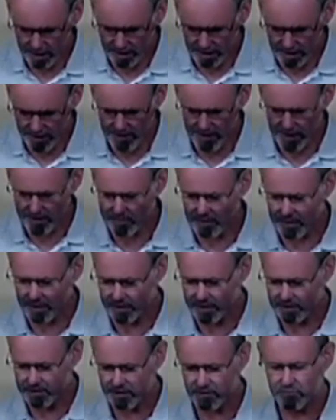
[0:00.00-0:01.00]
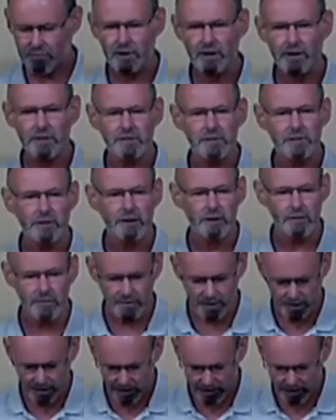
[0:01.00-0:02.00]
in their minds and write it on
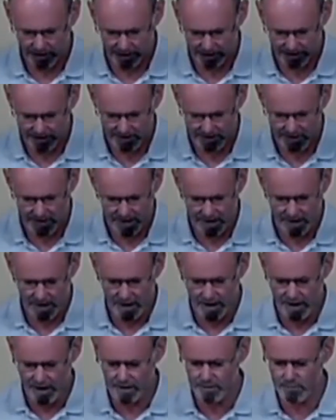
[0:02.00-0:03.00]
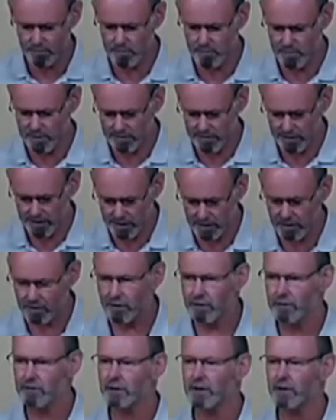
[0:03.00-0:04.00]
their hearts. I will be their
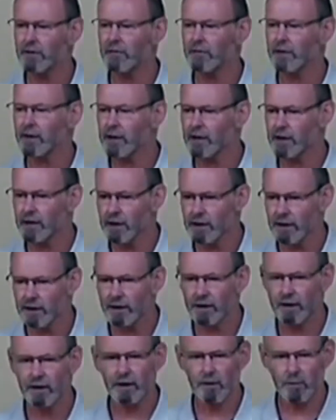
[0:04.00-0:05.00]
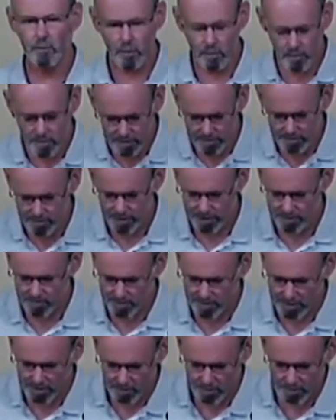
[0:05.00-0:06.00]
God and they will be my
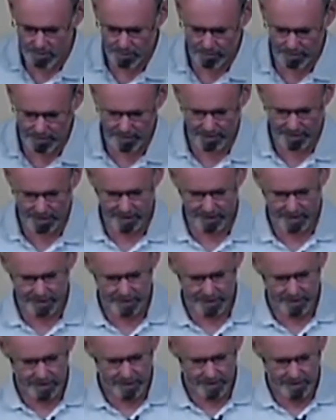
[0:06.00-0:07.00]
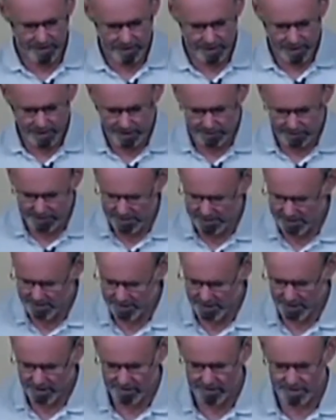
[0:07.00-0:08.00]
people. Now, it's
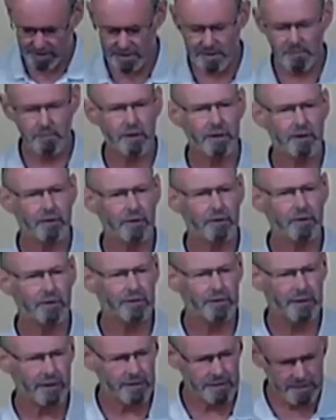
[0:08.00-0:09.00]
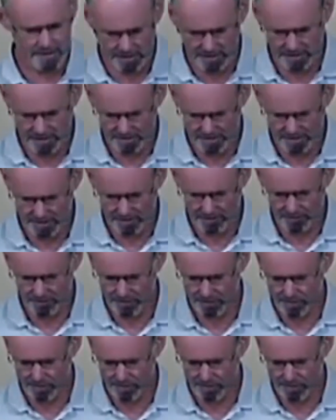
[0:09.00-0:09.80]
the Holy Spirit who does this, of